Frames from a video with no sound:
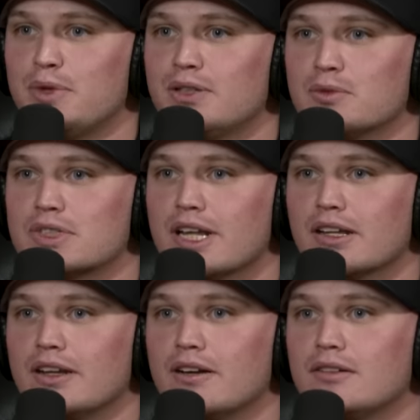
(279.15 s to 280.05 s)
Benton was
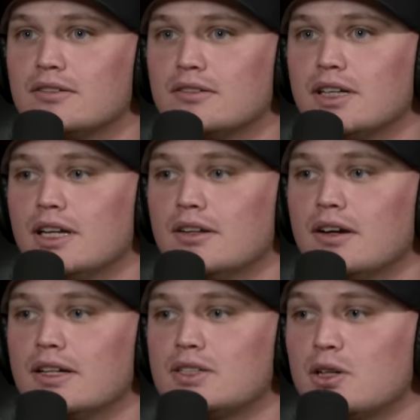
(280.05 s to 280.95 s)
standing there. And
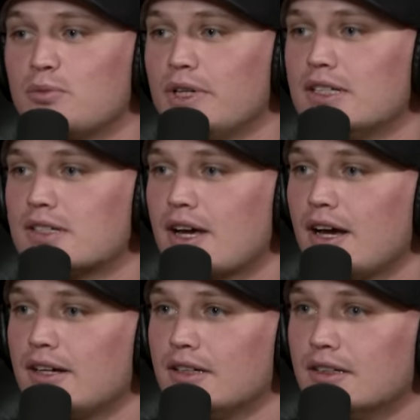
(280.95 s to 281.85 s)
he took me
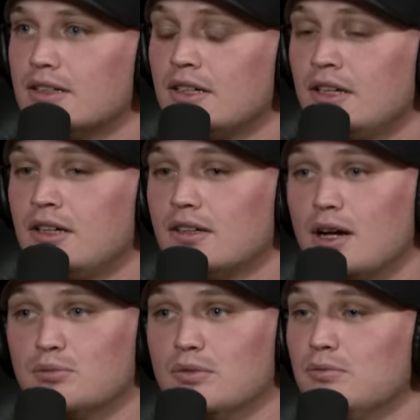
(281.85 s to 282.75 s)
inside and
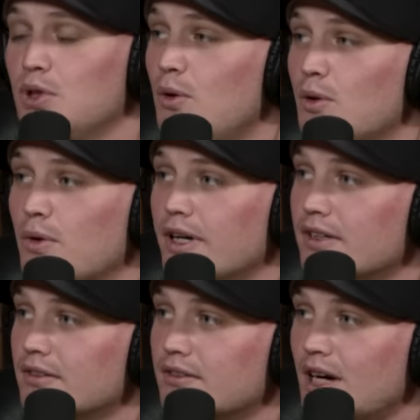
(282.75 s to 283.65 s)
I'm blown
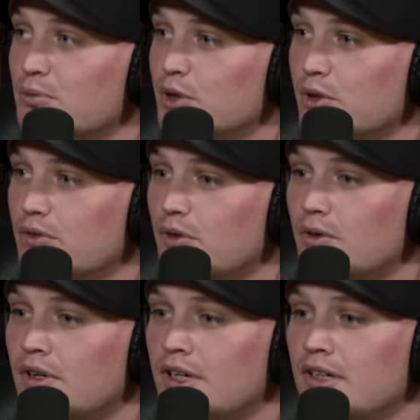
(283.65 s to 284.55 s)
away how
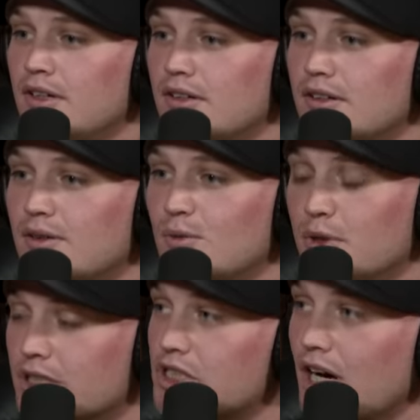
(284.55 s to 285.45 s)
beautiful
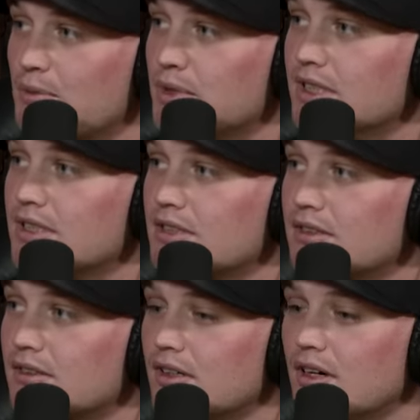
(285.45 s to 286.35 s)
Rick's shop is.
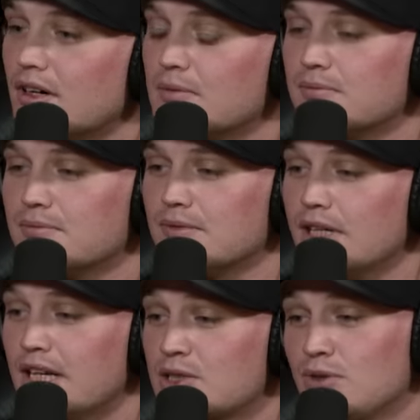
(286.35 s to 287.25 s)
And
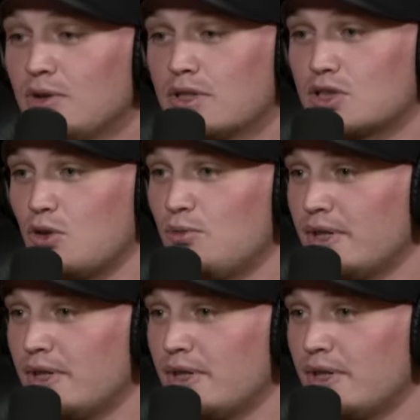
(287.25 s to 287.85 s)
that's really what sold